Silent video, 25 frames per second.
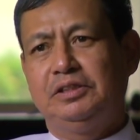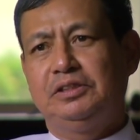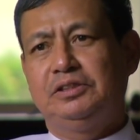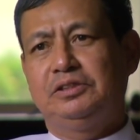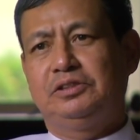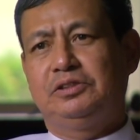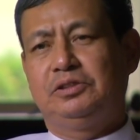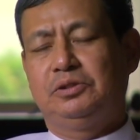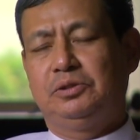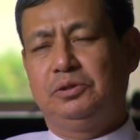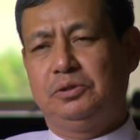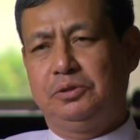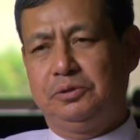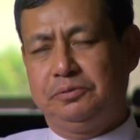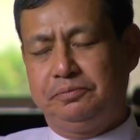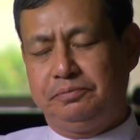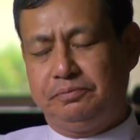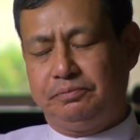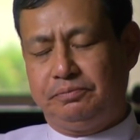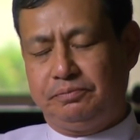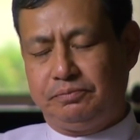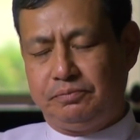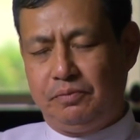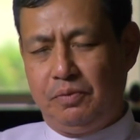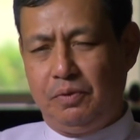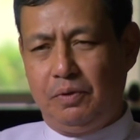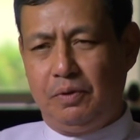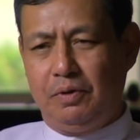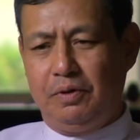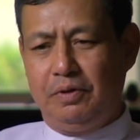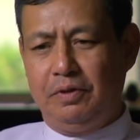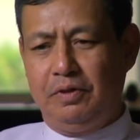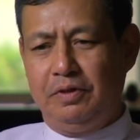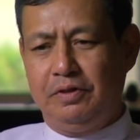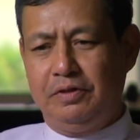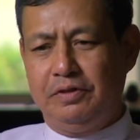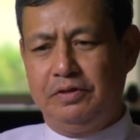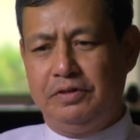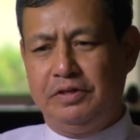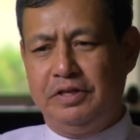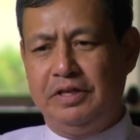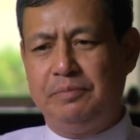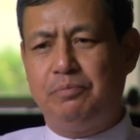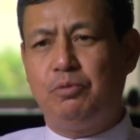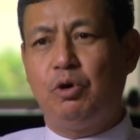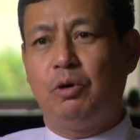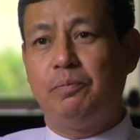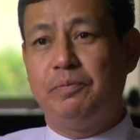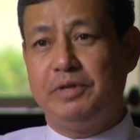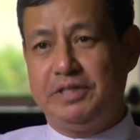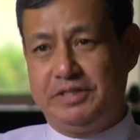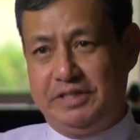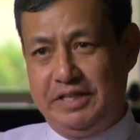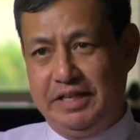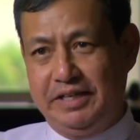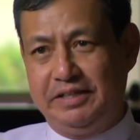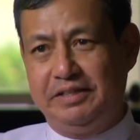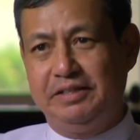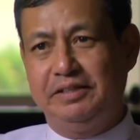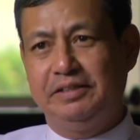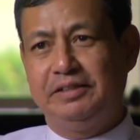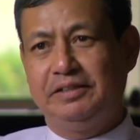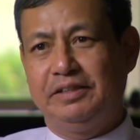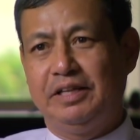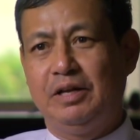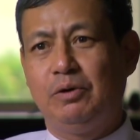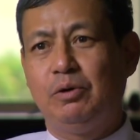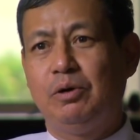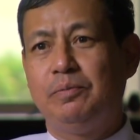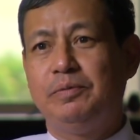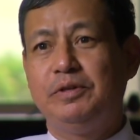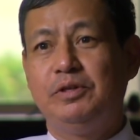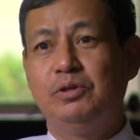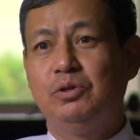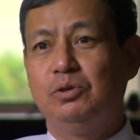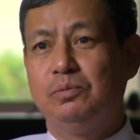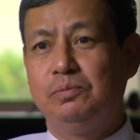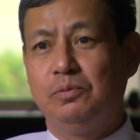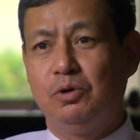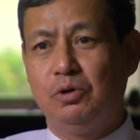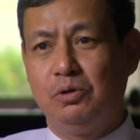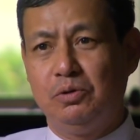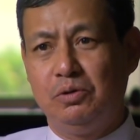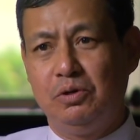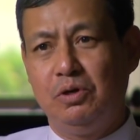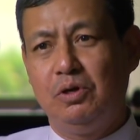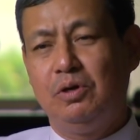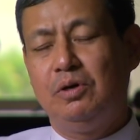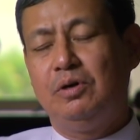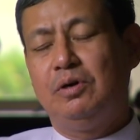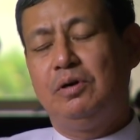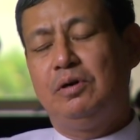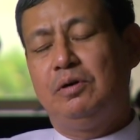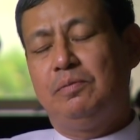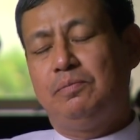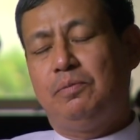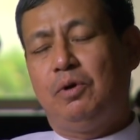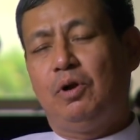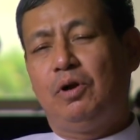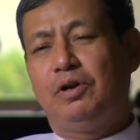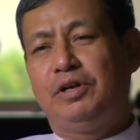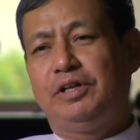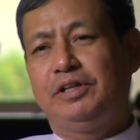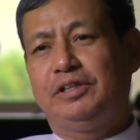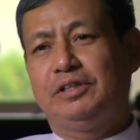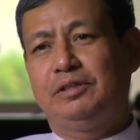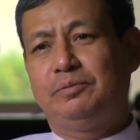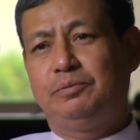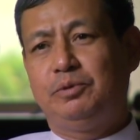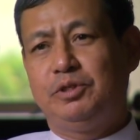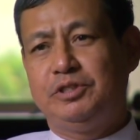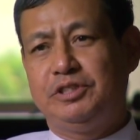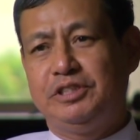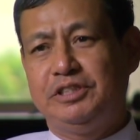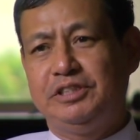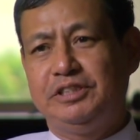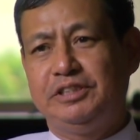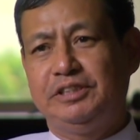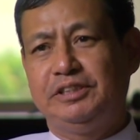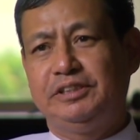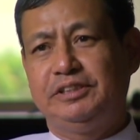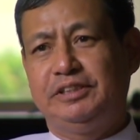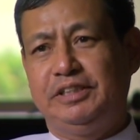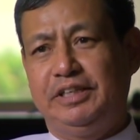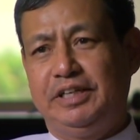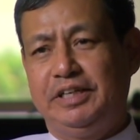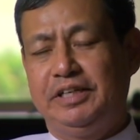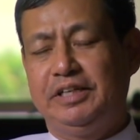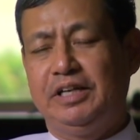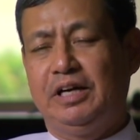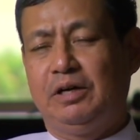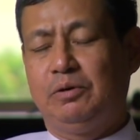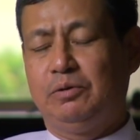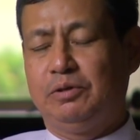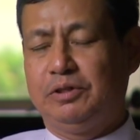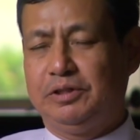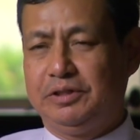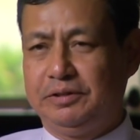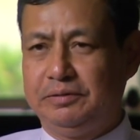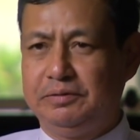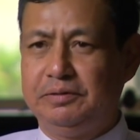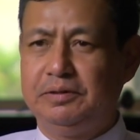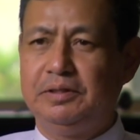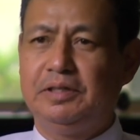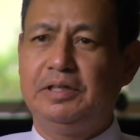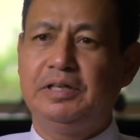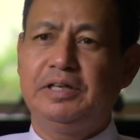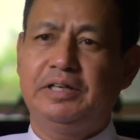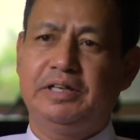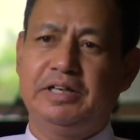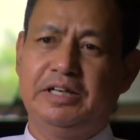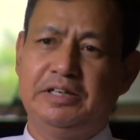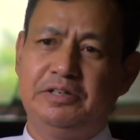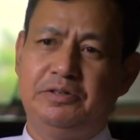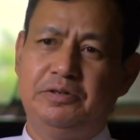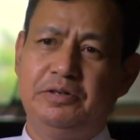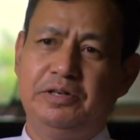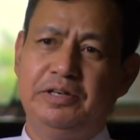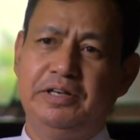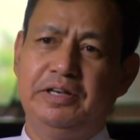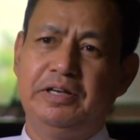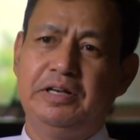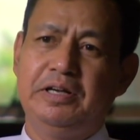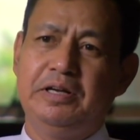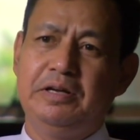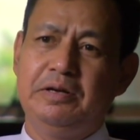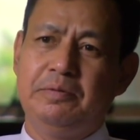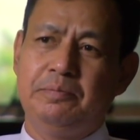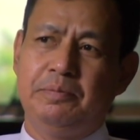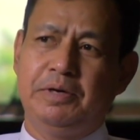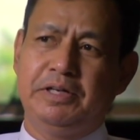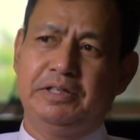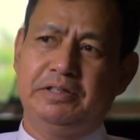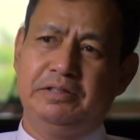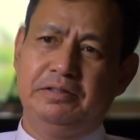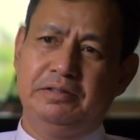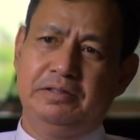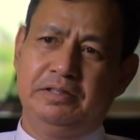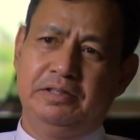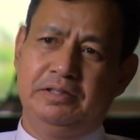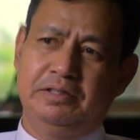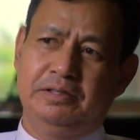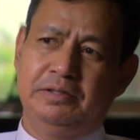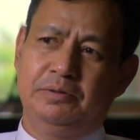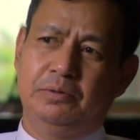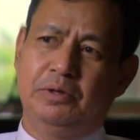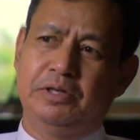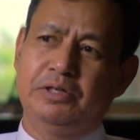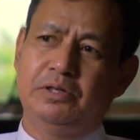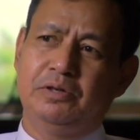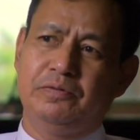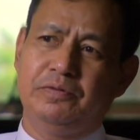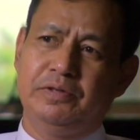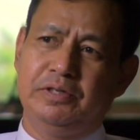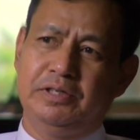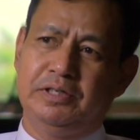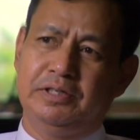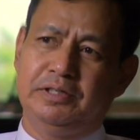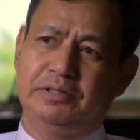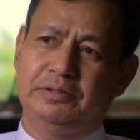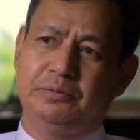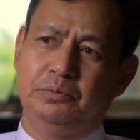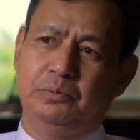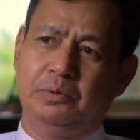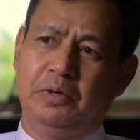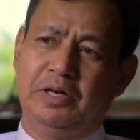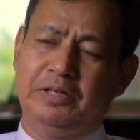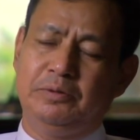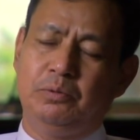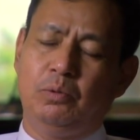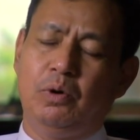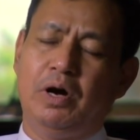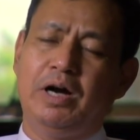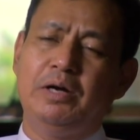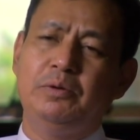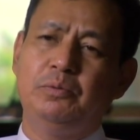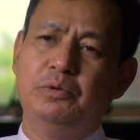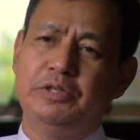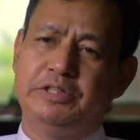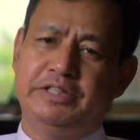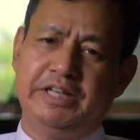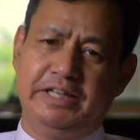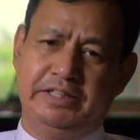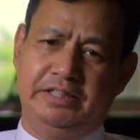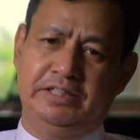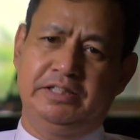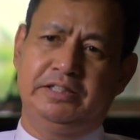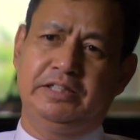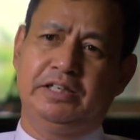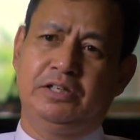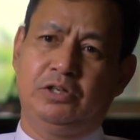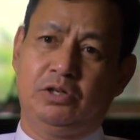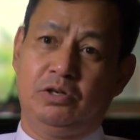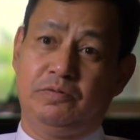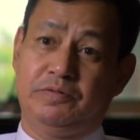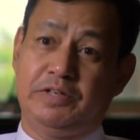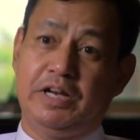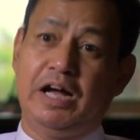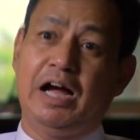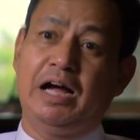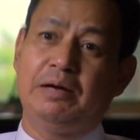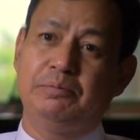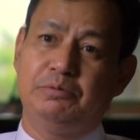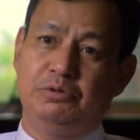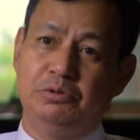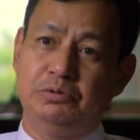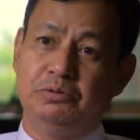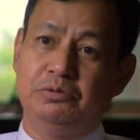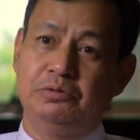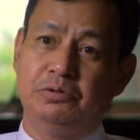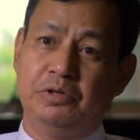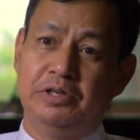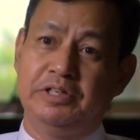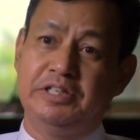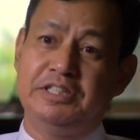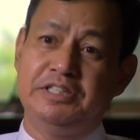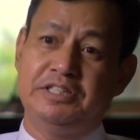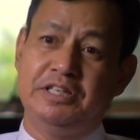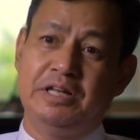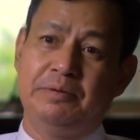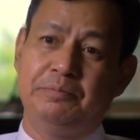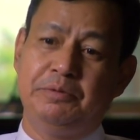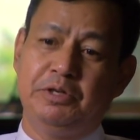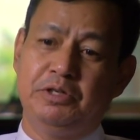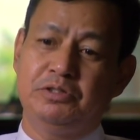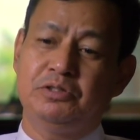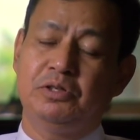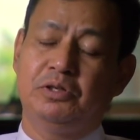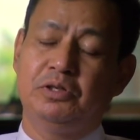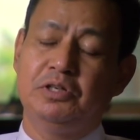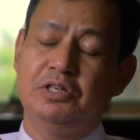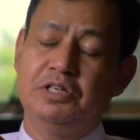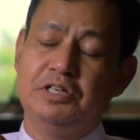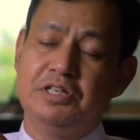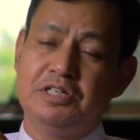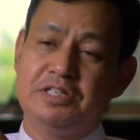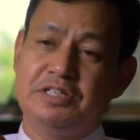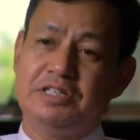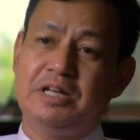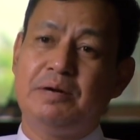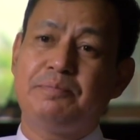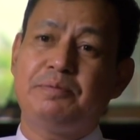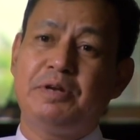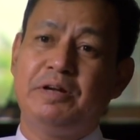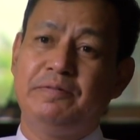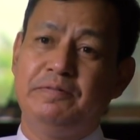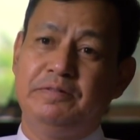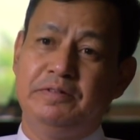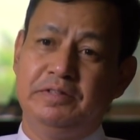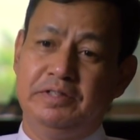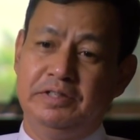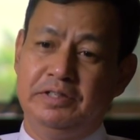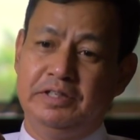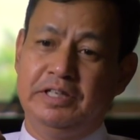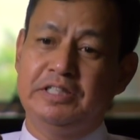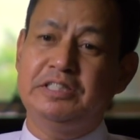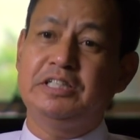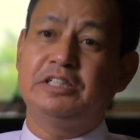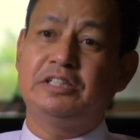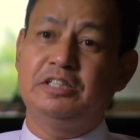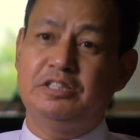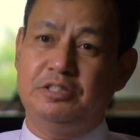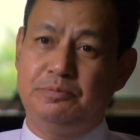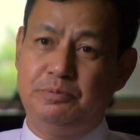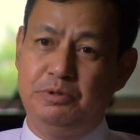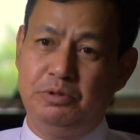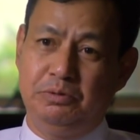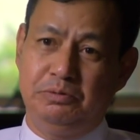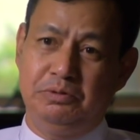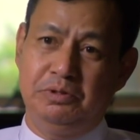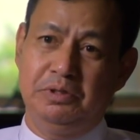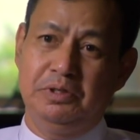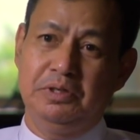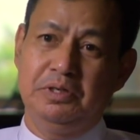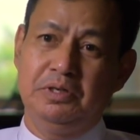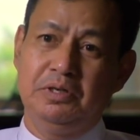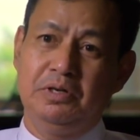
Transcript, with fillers: So he promised that there will be no more political prisoners in our country. But the one of the why we take the, a lot of time to release them because of, sometimes there's a dispute.